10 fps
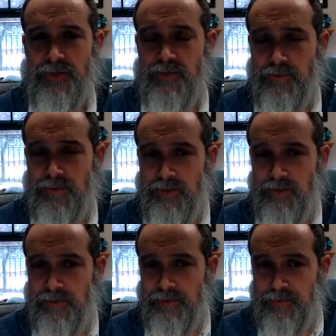And you're
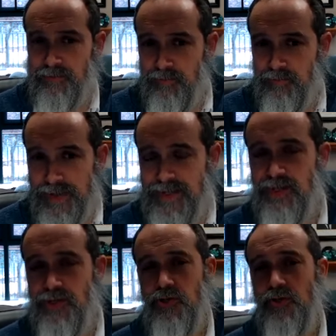you're
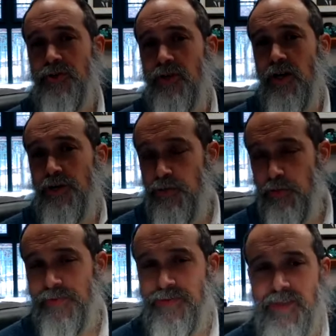making your car,
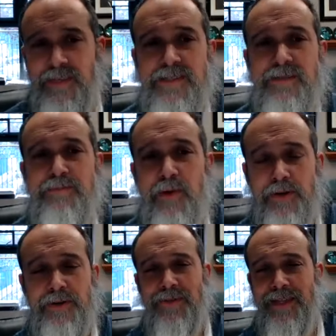your things,
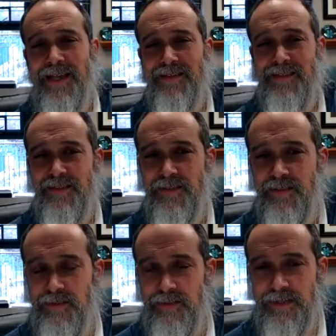part of that
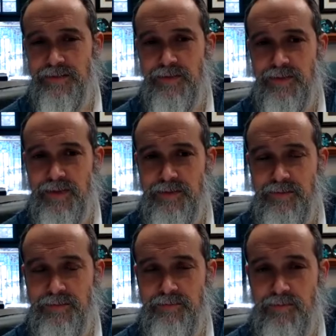that that
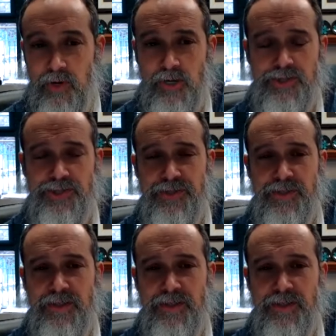march